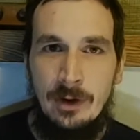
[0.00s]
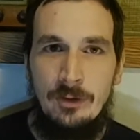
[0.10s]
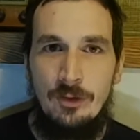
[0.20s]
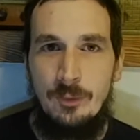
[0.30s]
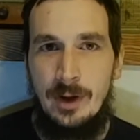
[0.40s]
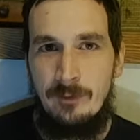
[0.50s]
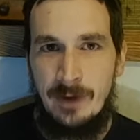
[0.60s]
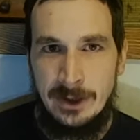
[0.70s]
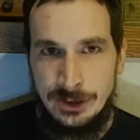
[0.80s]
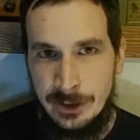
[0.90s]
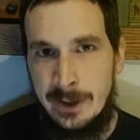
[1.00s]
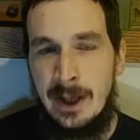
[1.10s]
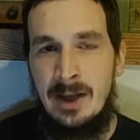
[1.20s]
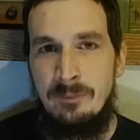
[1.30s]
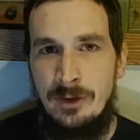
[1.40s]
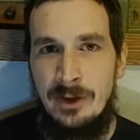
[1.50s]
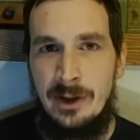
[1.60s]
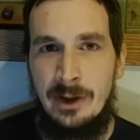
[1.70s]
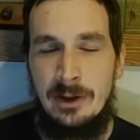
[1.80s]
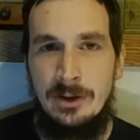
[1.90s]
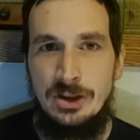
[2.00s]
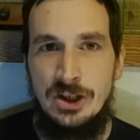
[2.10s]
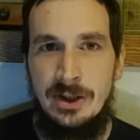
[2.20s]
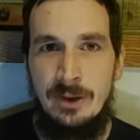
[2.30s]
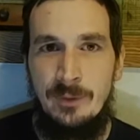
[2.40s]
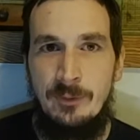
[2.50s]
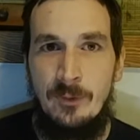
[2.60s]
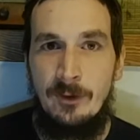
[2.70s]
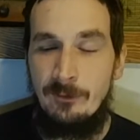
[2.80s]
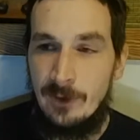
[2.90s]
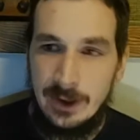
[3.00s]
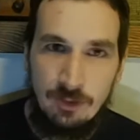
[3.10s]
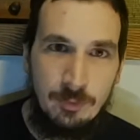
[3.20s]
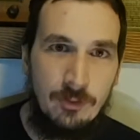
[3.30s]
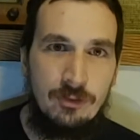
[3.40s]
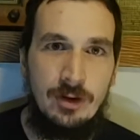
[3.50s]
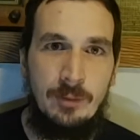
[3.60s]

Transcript: So we eventually came to the conclusion that we weren't really supposed to